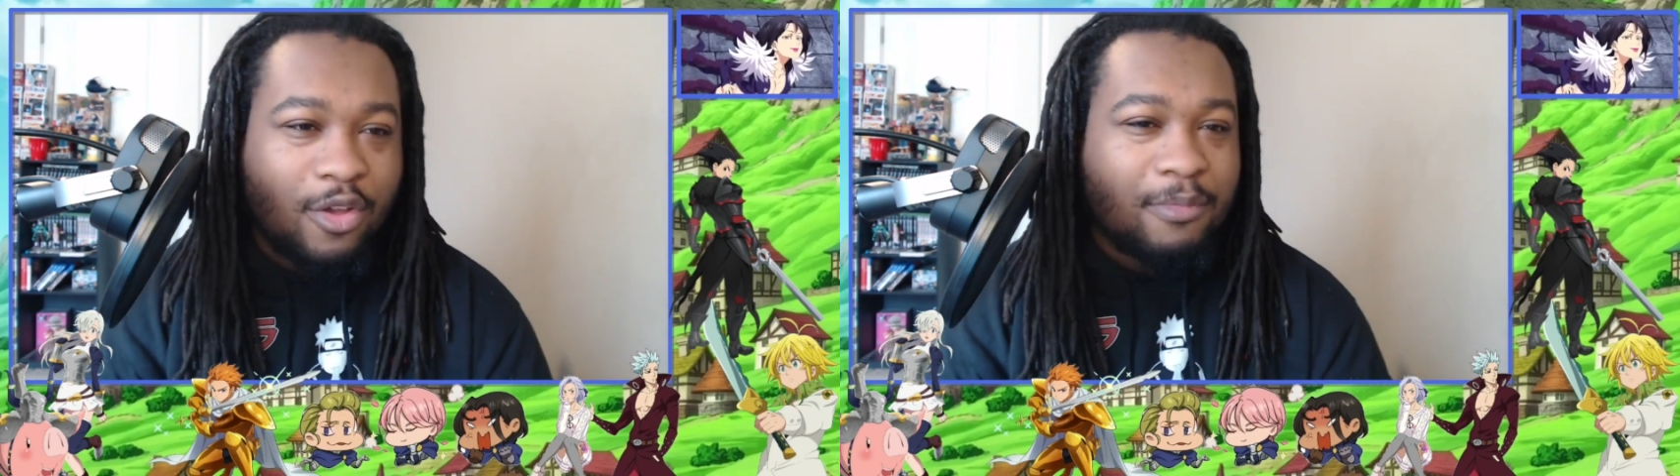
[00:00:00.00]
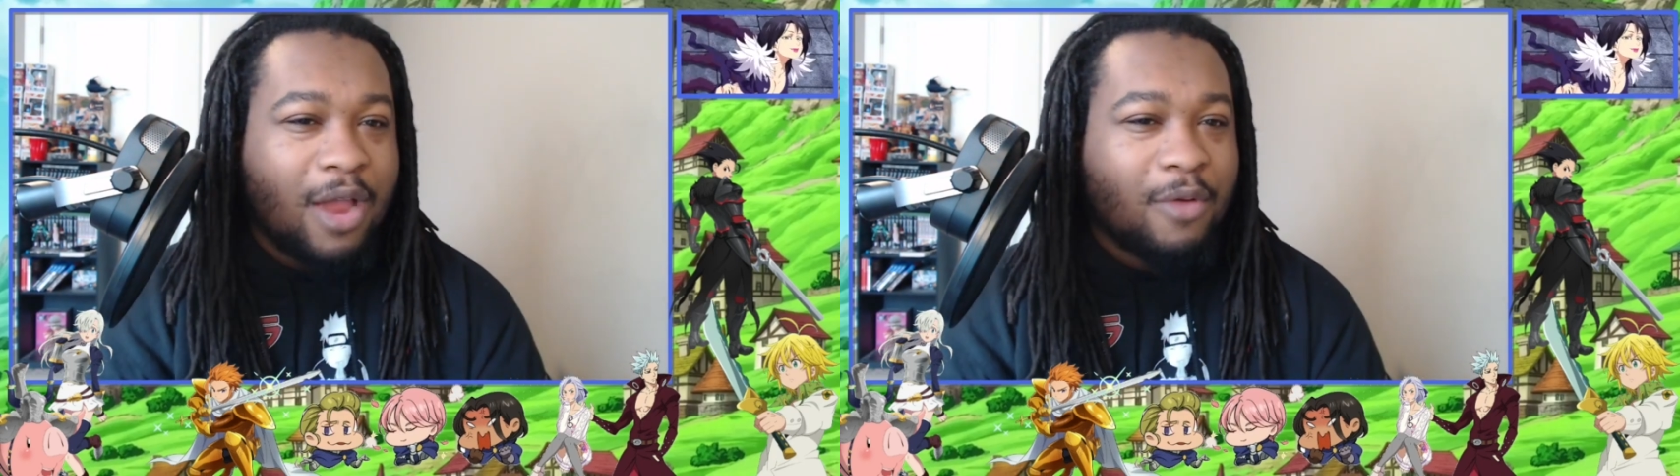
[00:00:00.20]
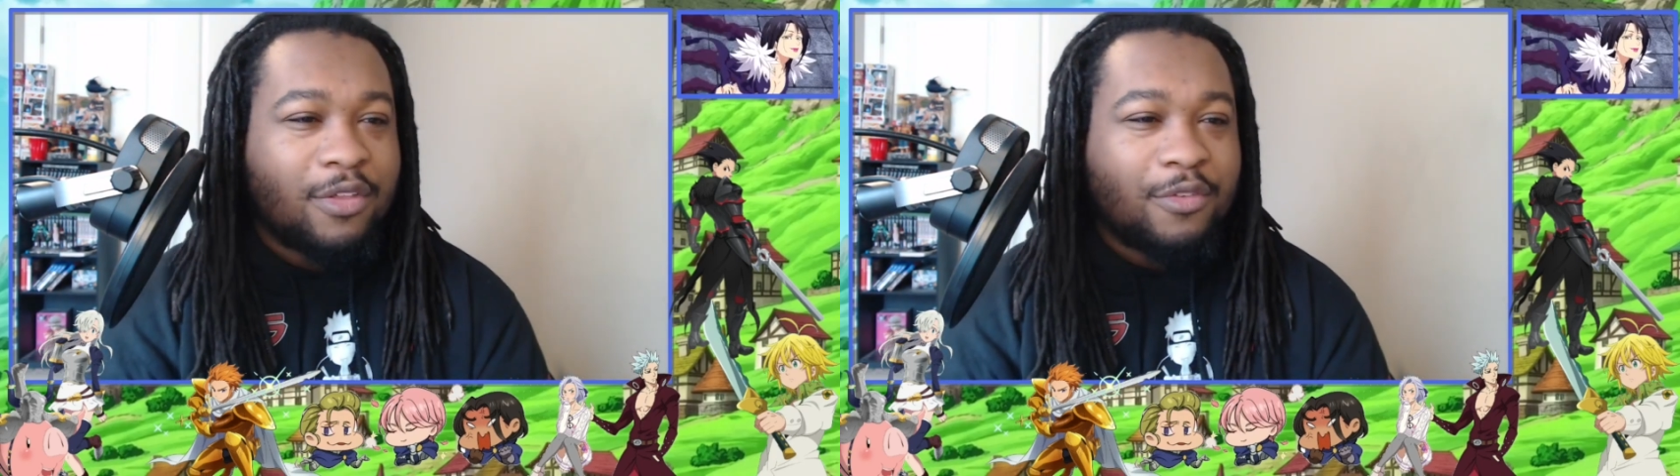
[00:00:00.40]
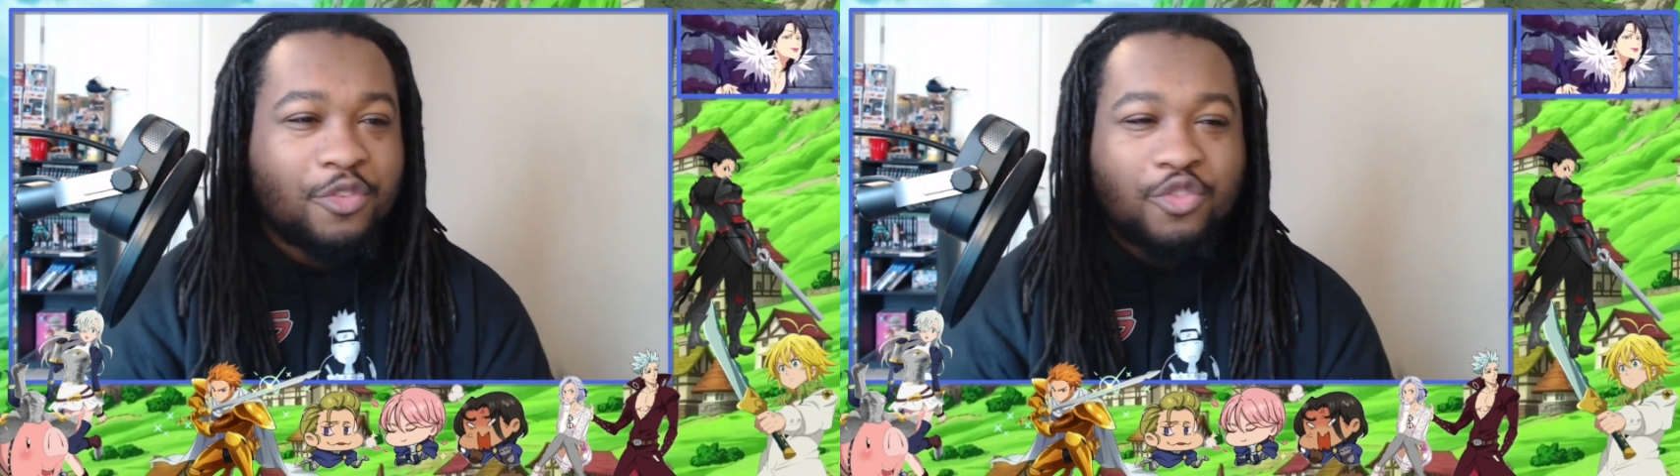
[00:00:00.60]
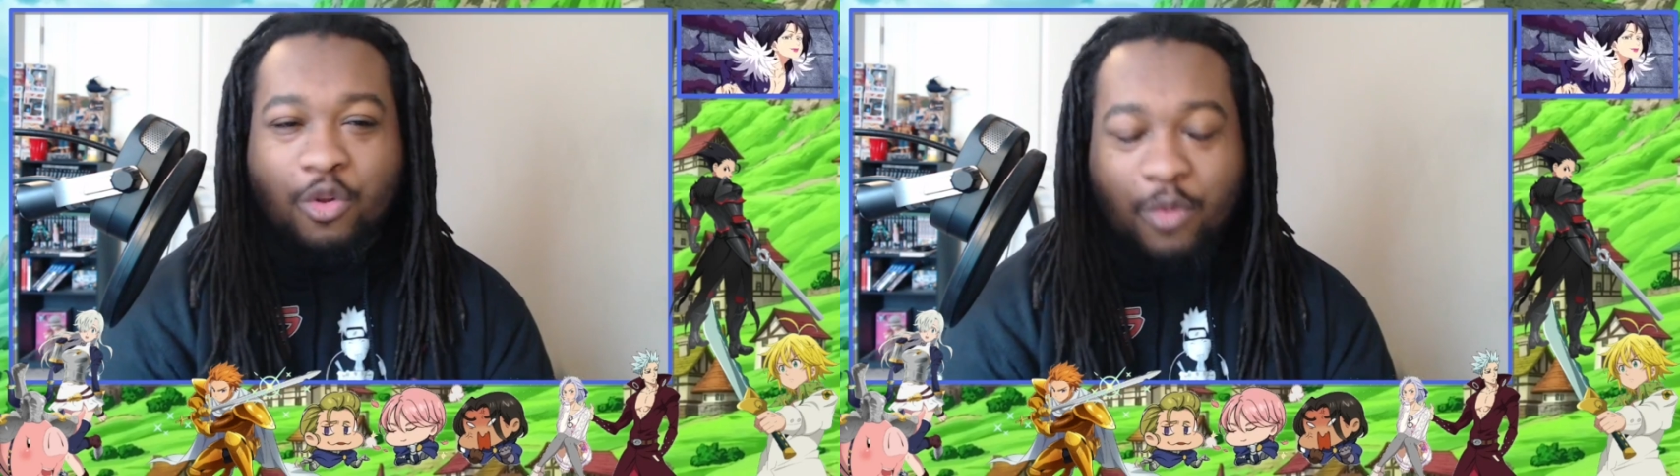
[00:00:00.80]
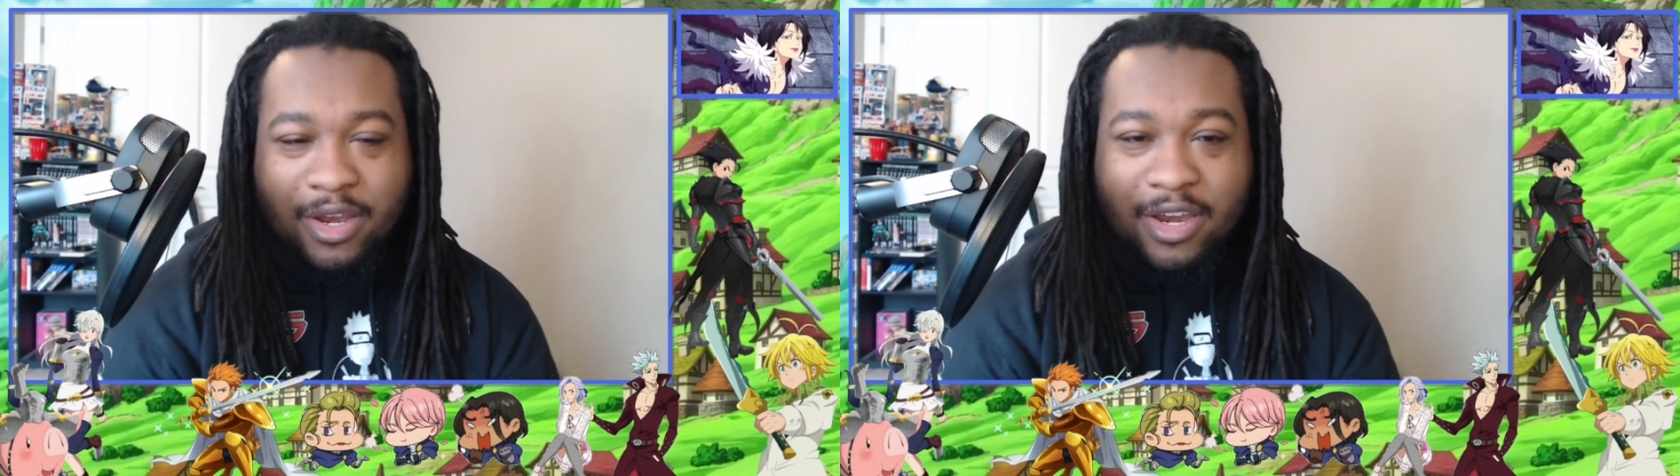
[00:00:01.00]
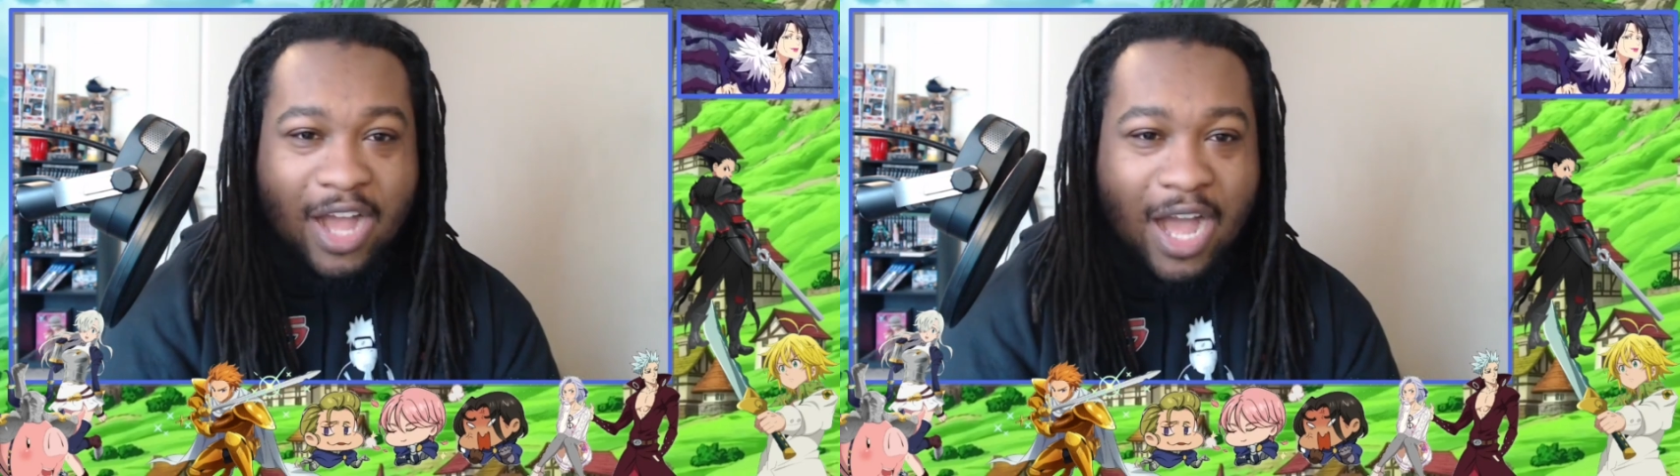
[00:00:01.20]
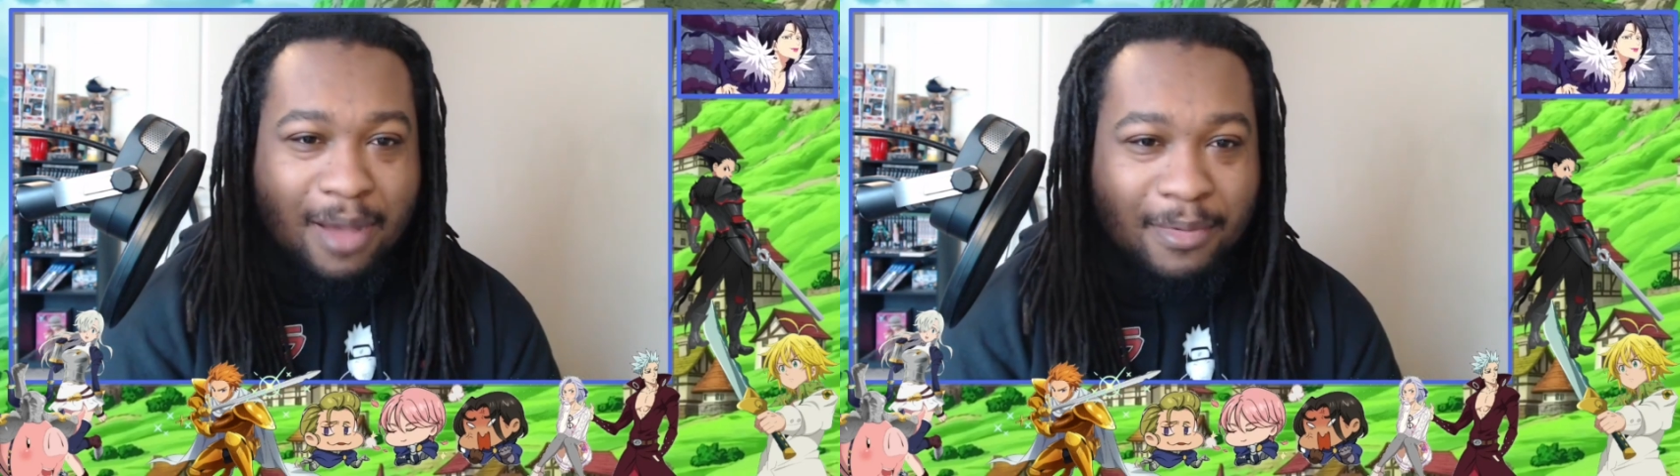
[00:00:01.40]
So I'm not really for sure what
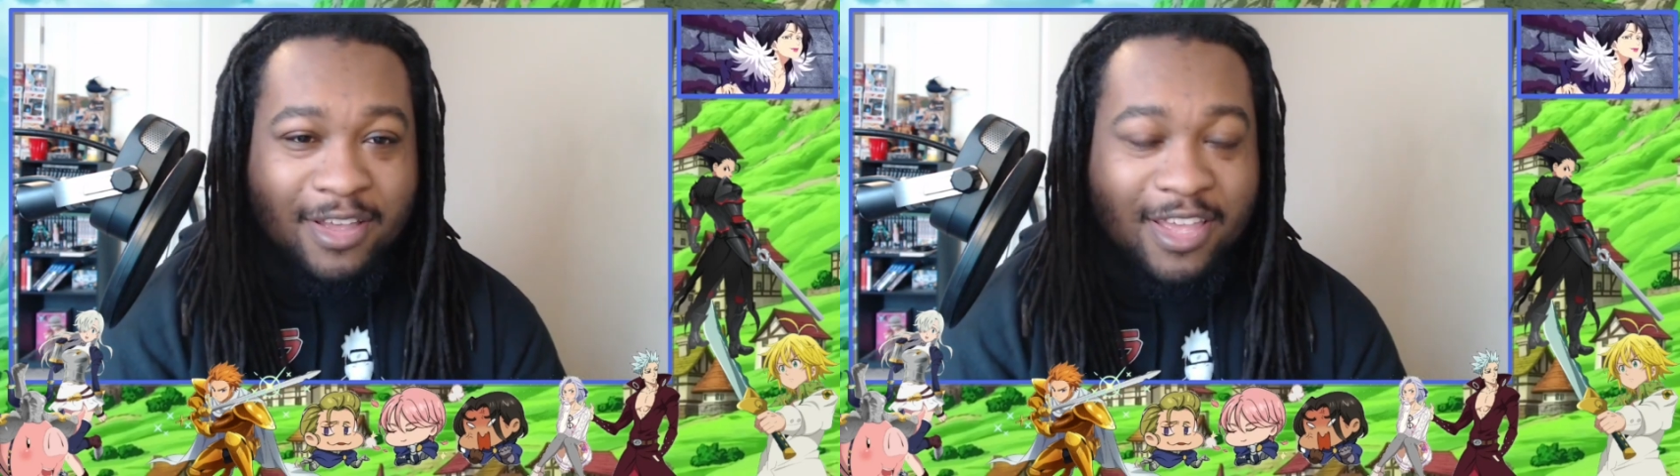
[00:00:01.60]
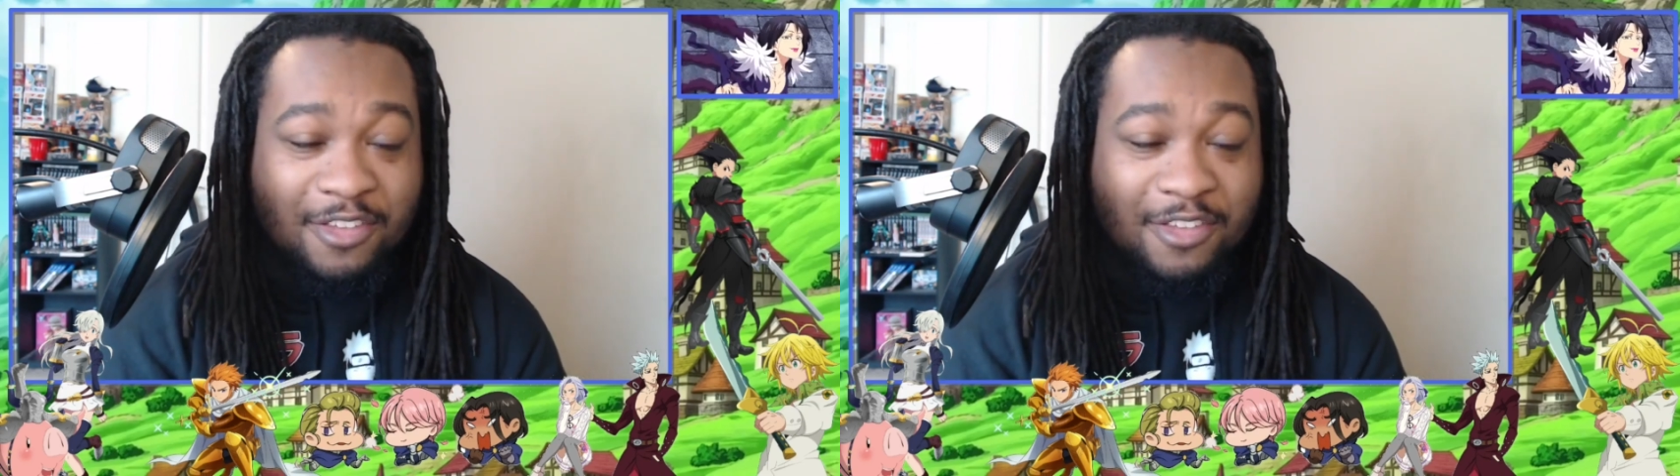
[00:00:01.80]
Nakaba